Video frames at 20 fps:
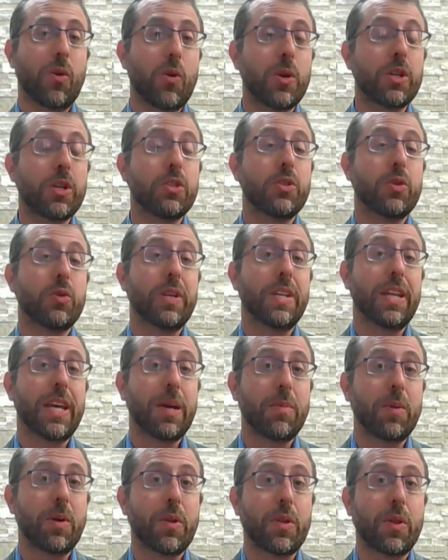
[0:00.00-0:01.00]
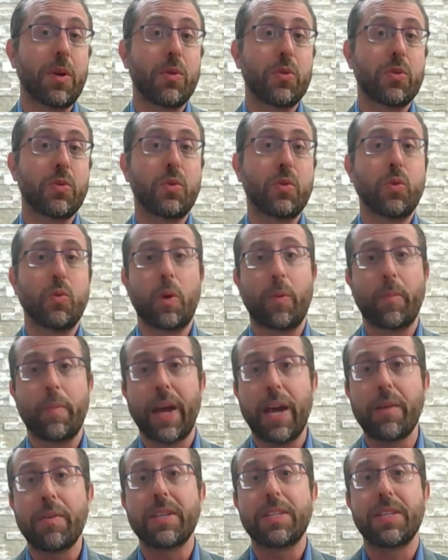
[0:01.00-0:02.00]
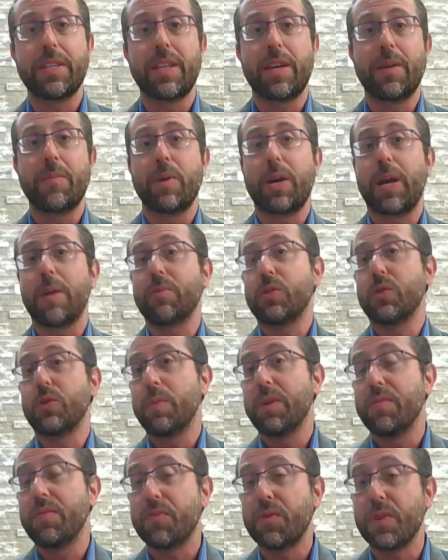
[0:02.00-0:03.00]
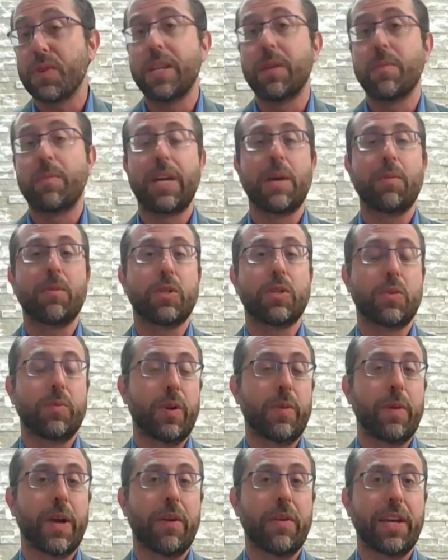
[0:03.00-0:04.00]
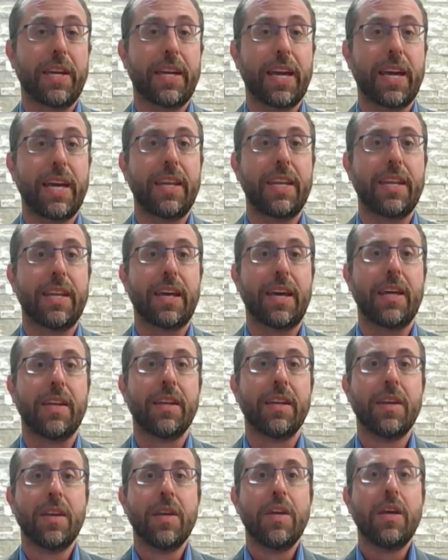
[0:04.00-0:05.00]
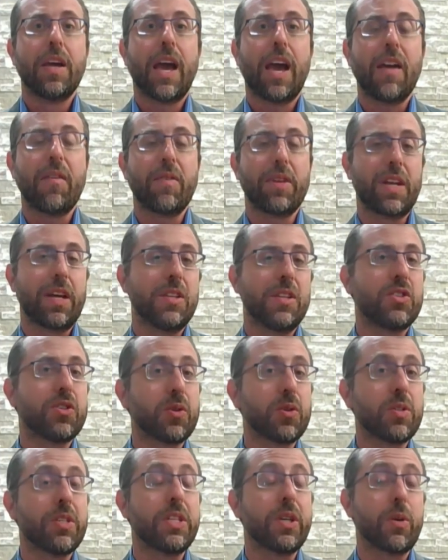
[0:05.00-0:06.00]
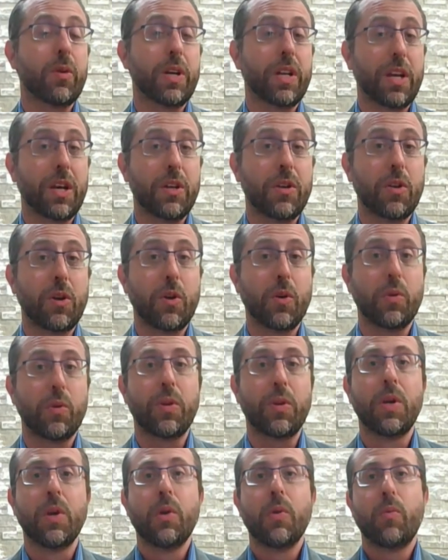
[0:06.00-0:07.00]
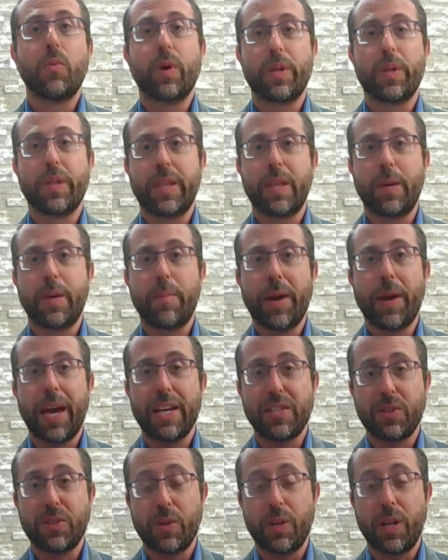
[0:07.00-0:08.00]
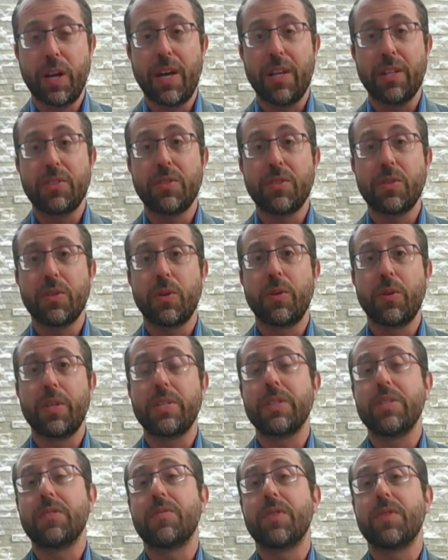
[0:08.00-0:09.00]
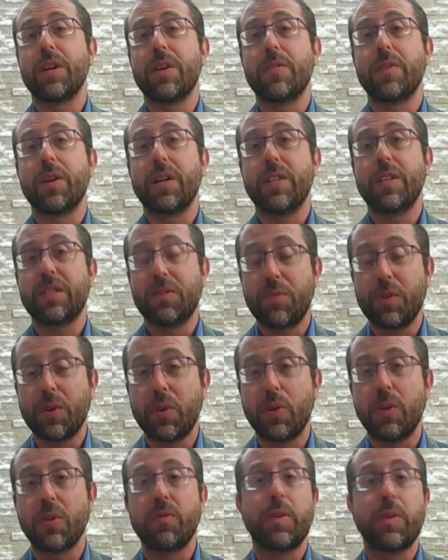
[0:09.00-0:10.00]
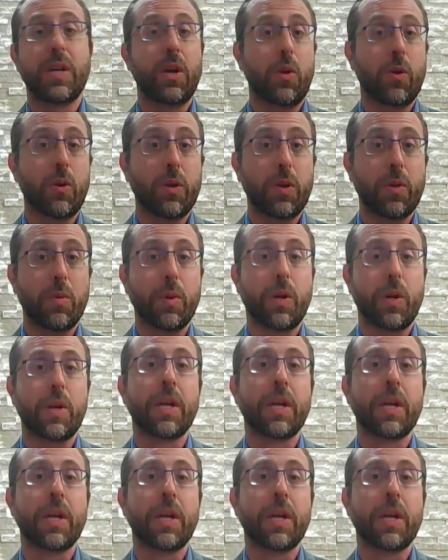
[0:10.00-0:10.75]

in order to enable those who are married to them perhaps to be freed and be able to remarry again and not have an uncertainty or an unknown whether they passed or not. So this is very, very difficult, very holy